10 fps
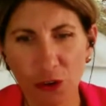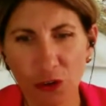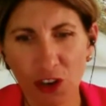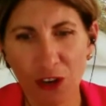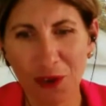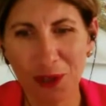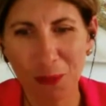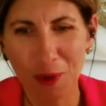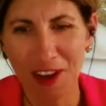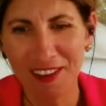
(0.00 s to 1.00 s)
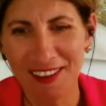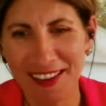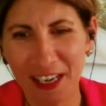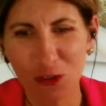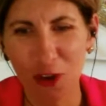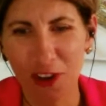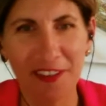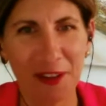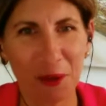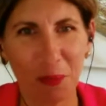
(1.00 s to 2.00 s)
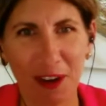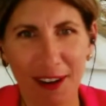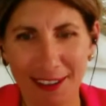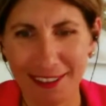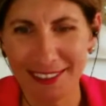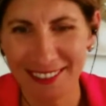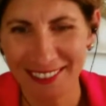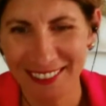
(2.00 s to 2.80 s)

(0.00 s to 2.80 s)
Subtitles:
to generate the buzz and interest in their products?